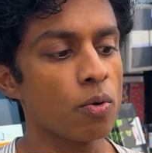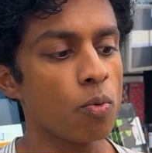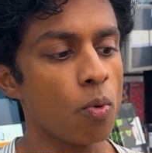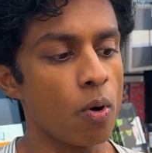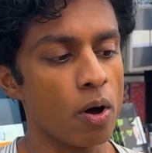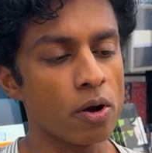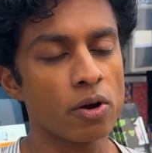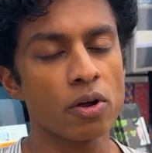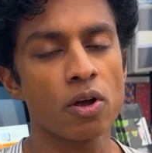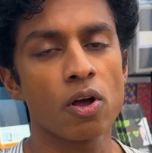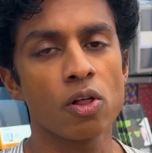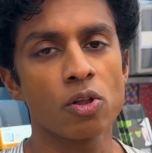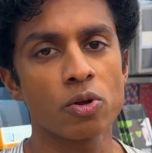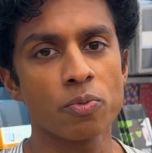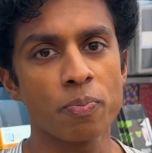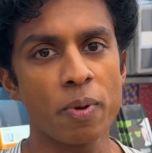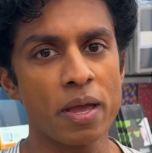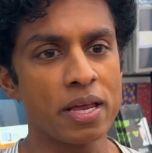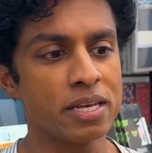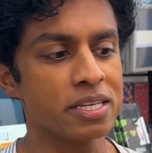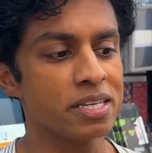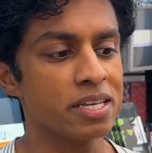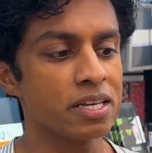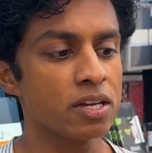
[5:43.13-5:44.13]
watercolor
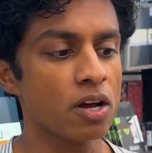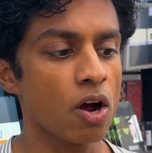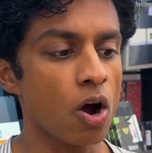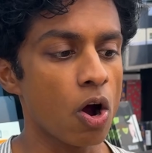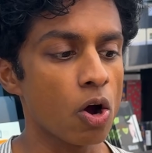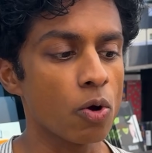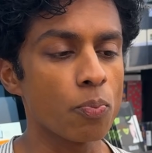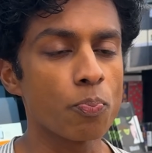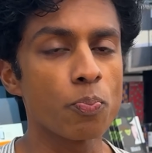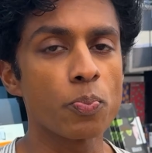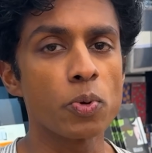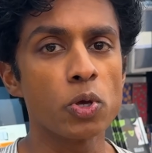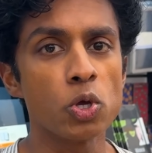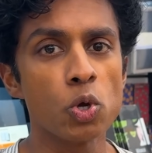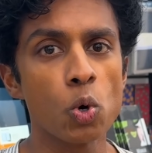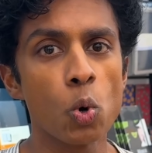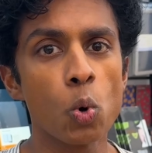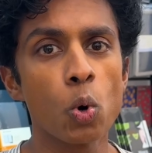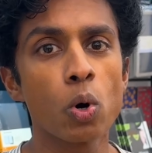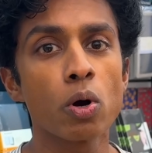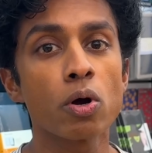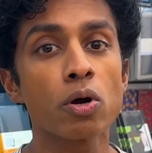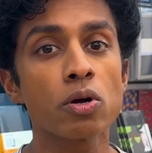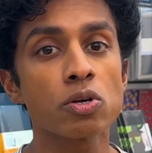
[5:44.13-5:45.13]
painting are
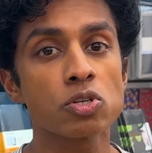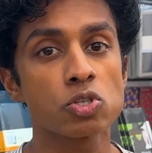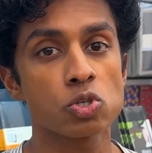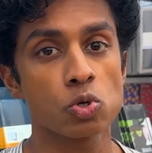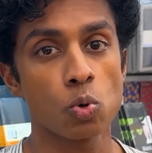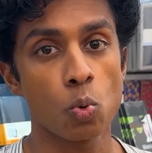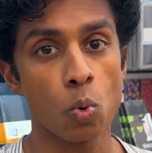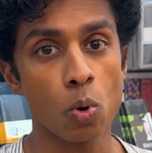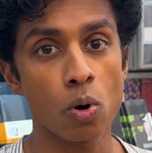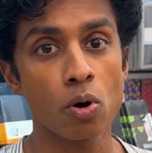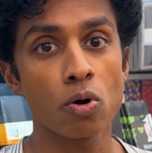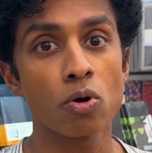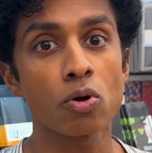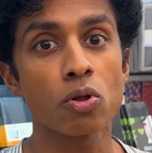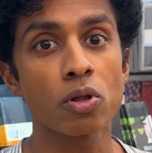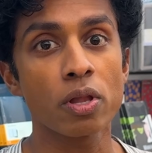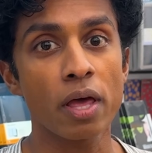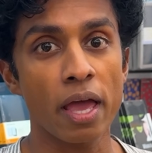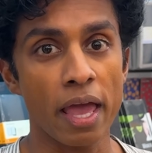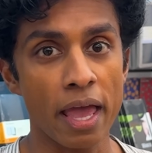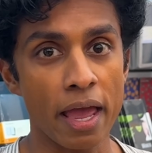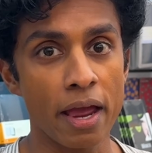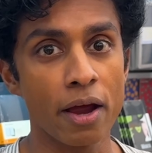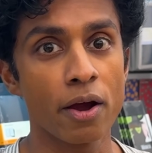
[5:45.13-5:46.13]
pure squirrel
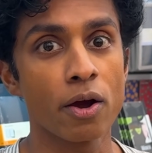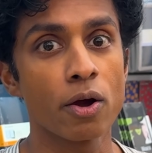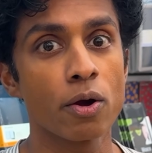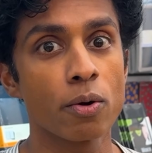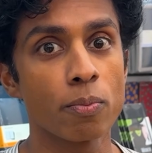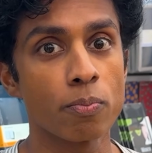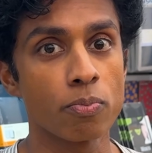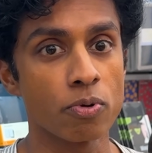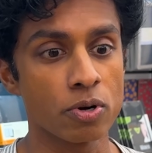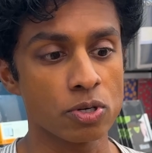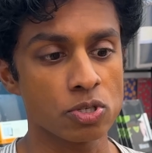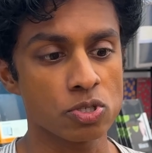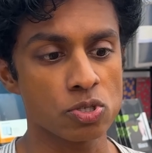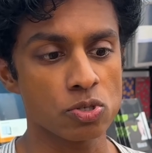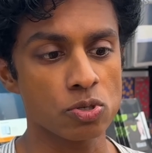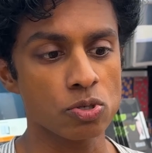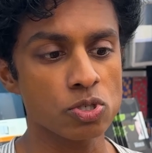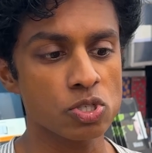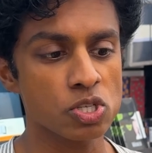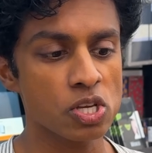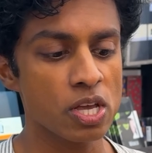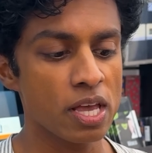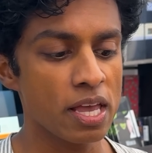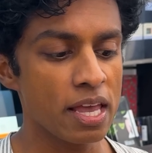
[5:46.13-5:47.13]
hair
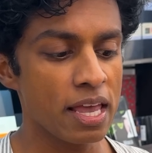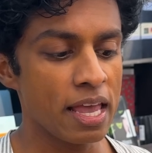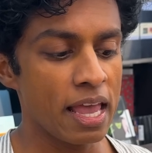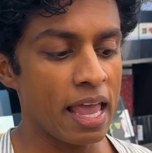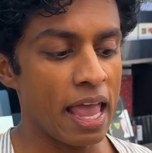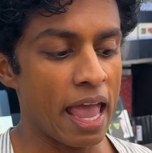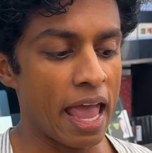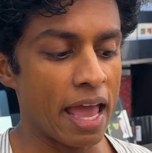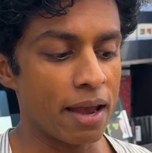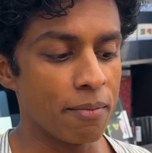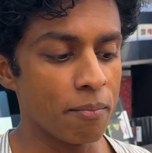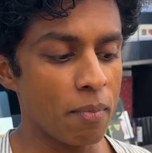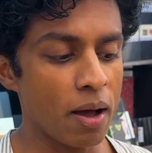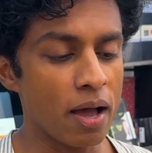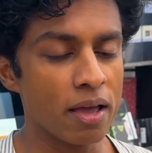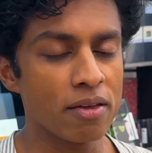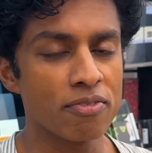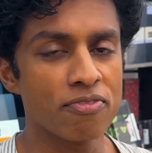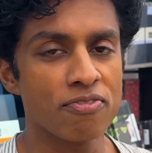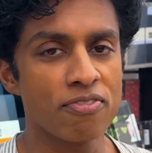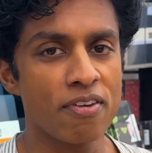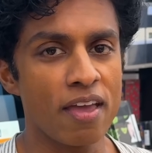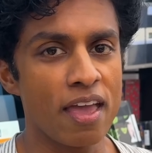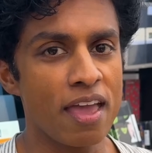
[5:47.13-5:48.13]
bristles, and my
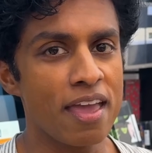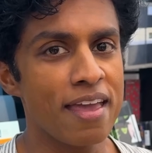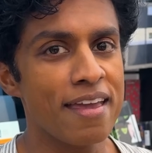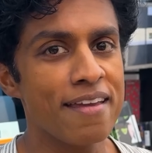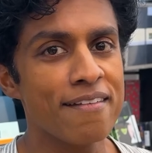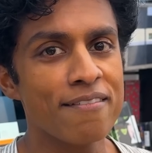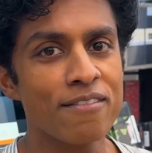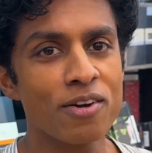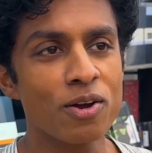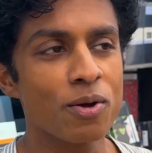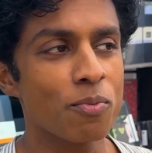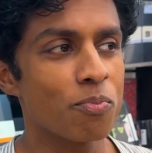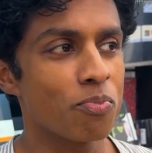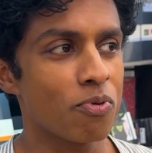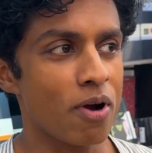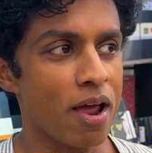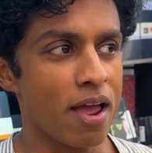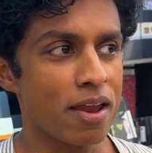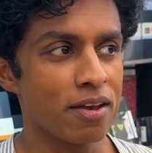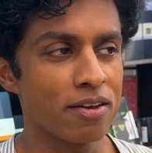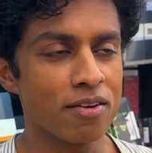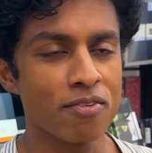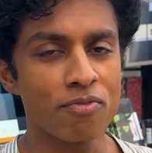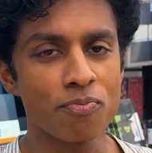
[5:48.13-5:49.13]
favorite
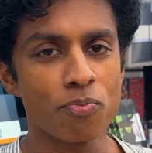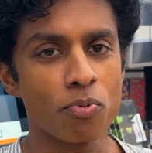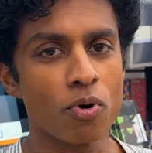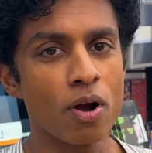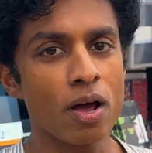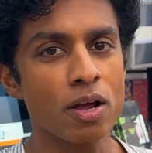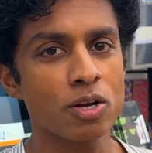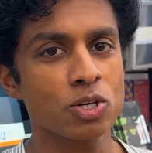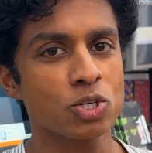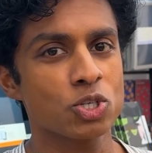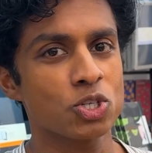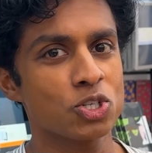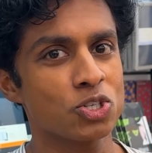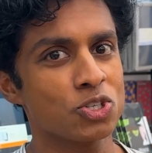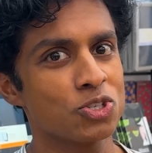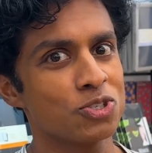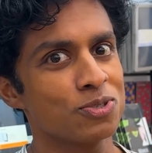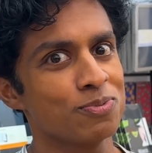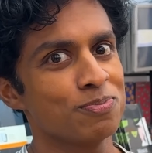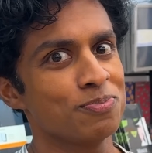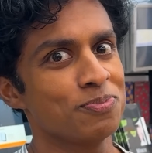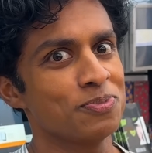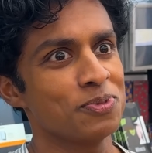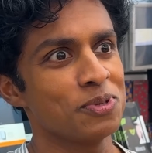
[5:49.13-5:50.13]
brand of brush,
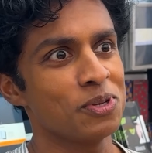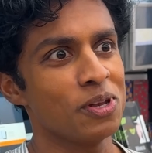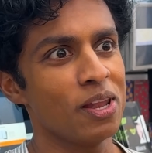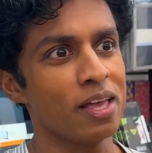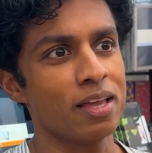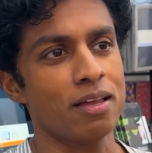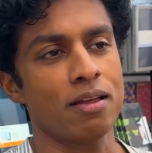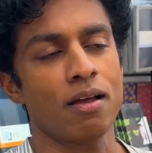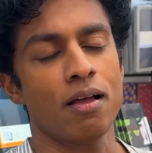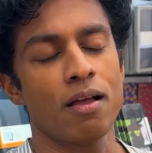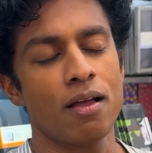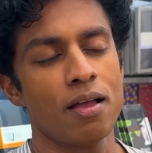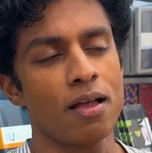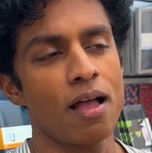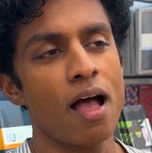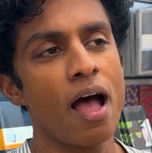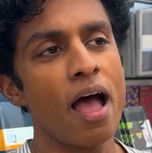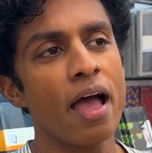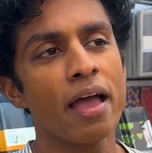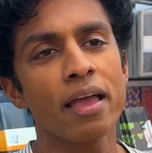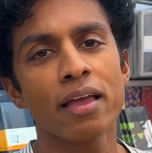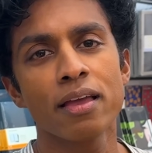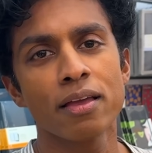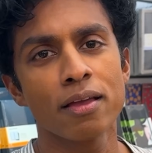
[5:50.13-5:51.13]
like
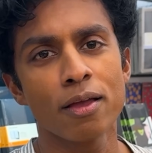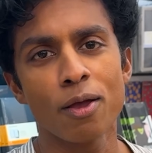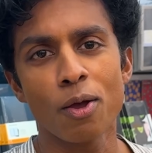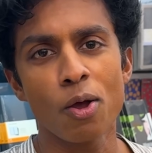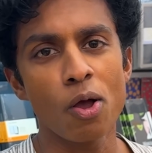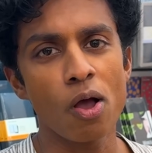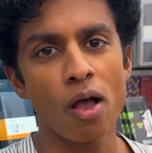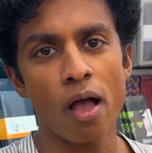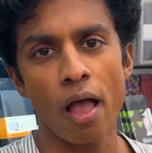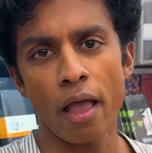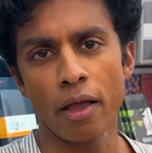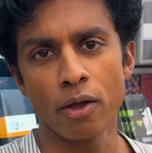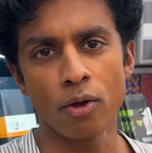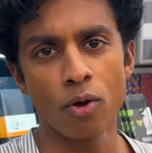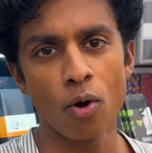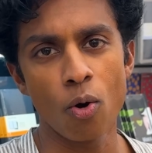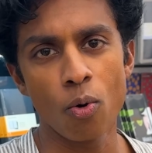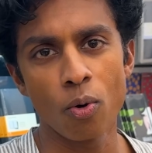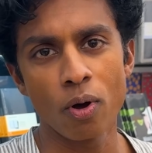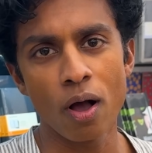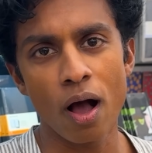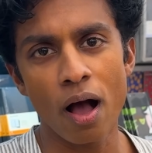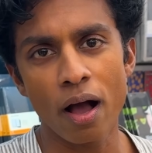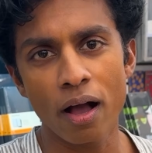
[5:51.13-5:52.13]
I
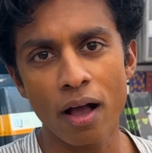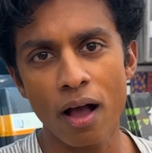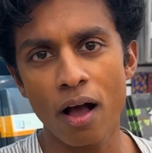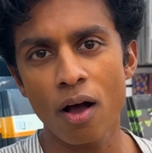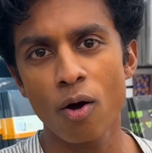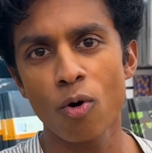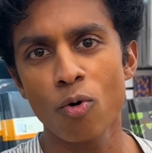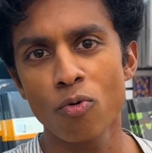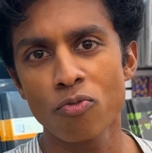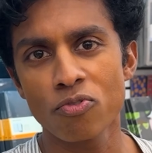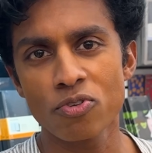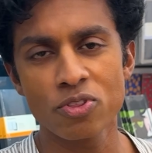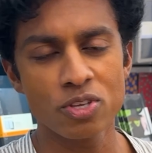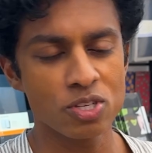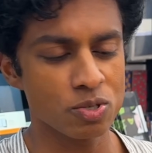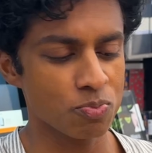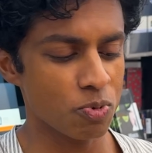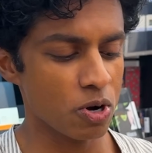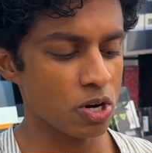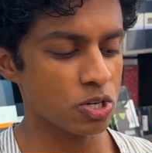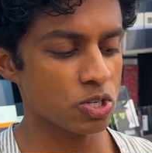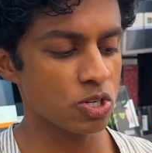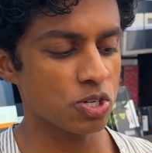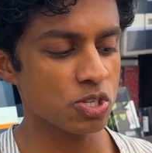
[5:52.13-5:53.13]
go gaga over these
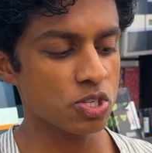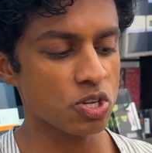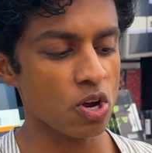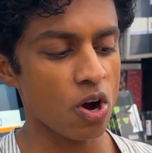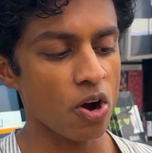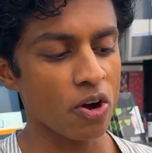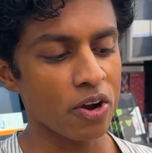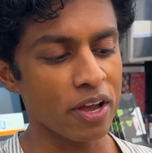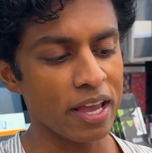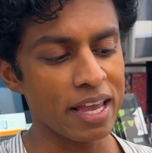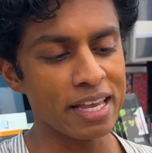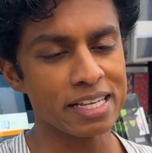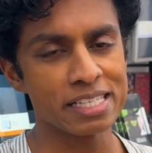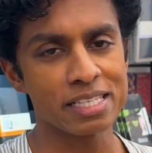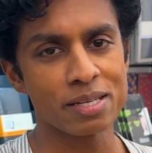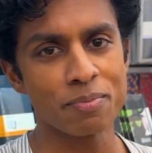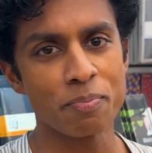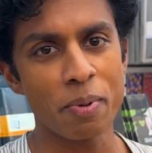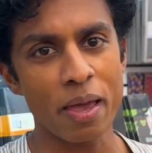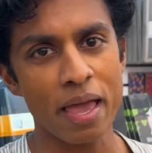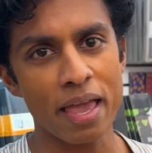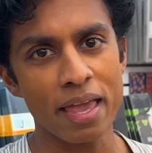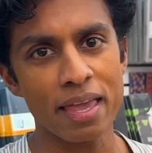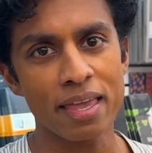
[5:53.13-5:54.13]
brushes, are
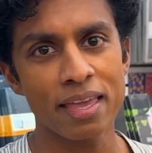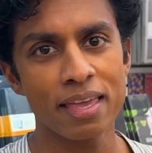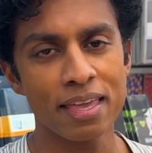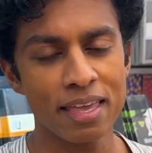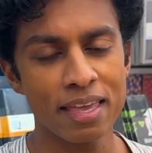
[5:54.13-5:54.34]
Isabey.